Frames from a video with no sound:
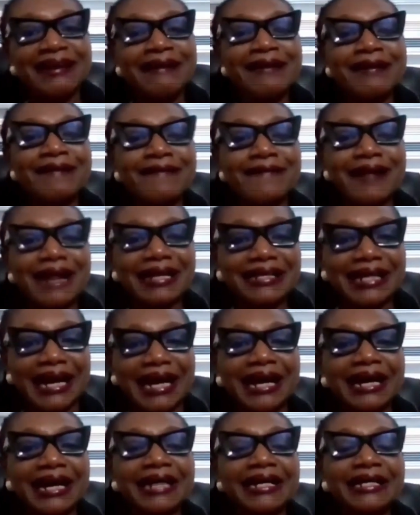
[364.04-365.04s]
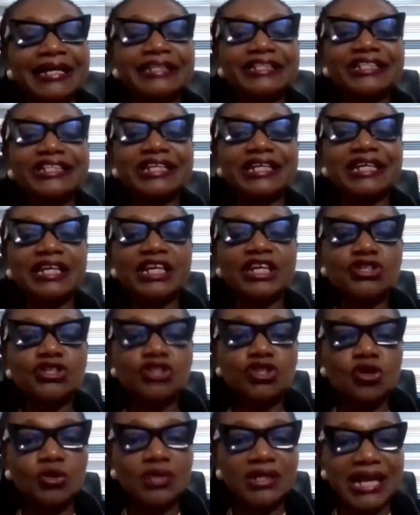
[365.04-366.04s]
Rather, she
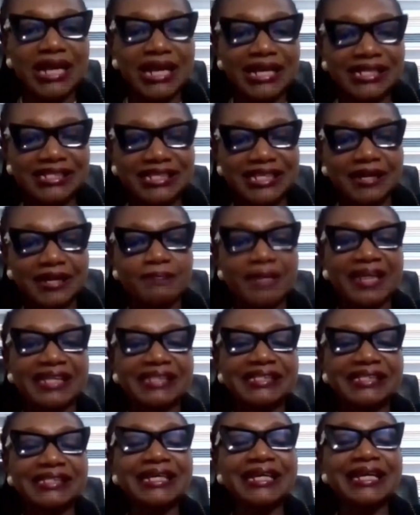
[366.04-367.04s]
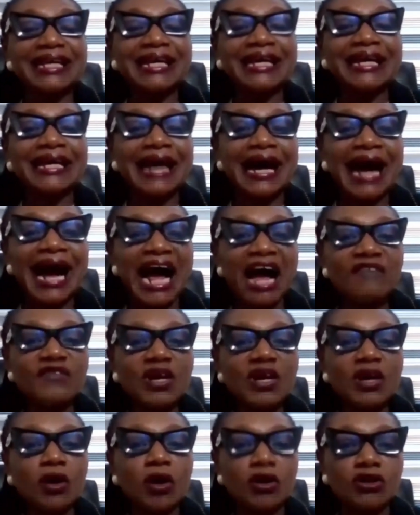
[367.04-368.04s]
issued that statement
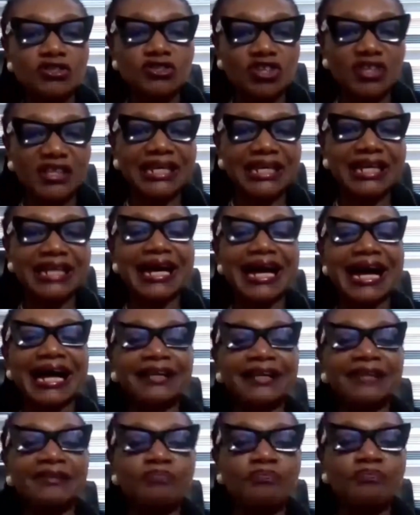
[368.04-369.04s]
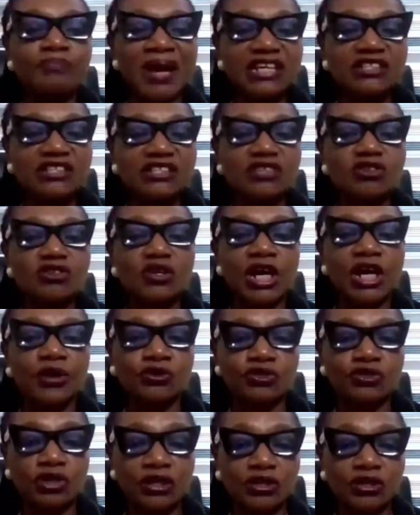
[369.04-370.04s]
having consulted and based on a
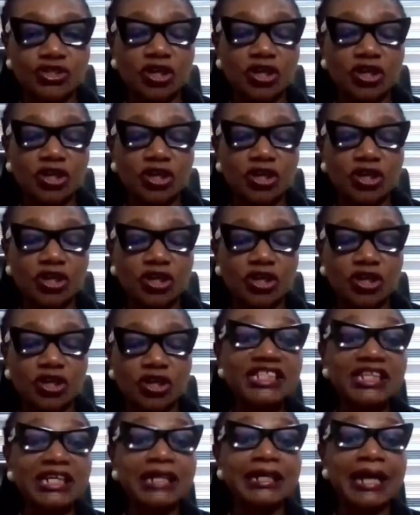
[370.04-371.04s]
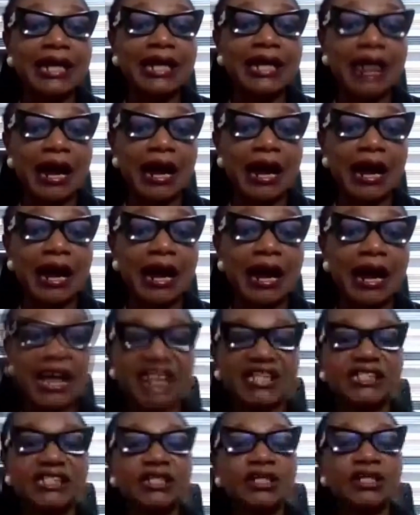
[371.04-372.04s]
resolution reached in her own
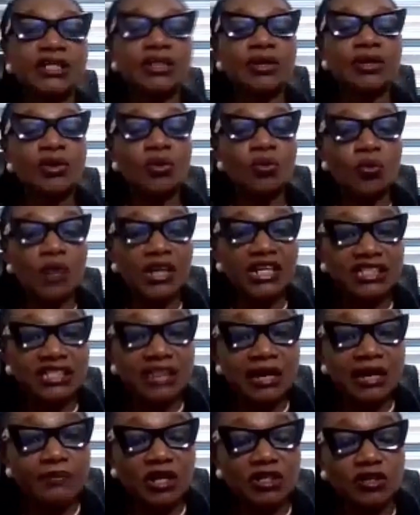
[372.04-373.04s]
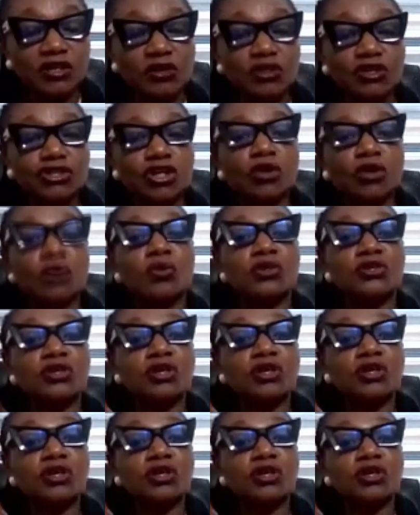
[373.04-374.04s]
branch, which same resolution was
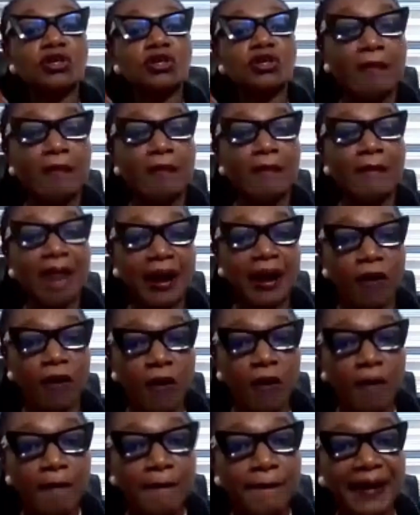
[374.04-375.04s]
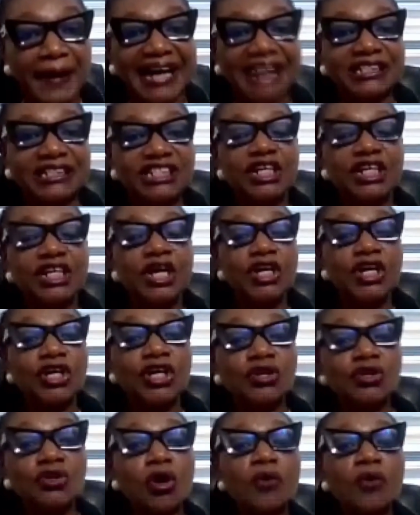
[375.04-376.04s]
also reached on my own branch, you
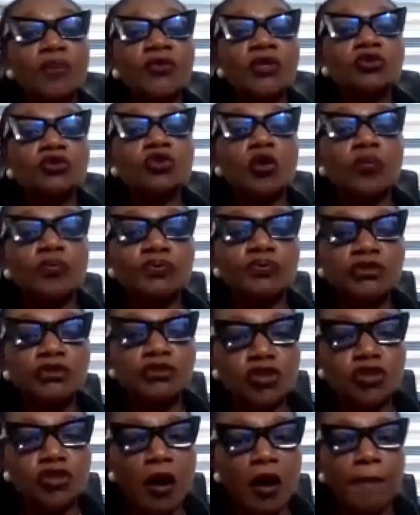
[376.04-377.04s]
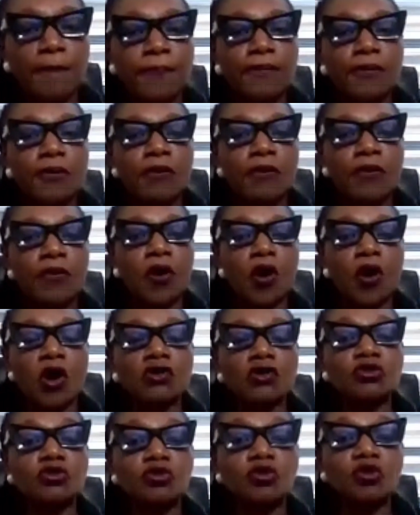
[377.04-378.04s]
know, to stop or
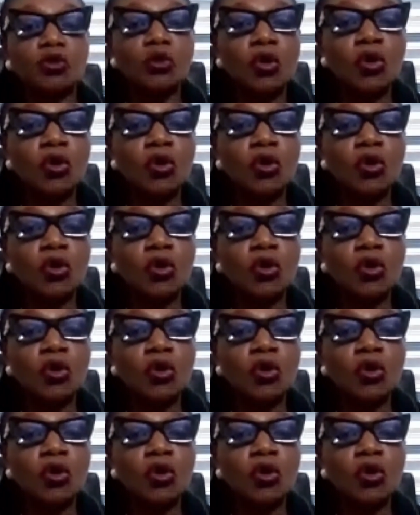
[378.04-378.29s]
to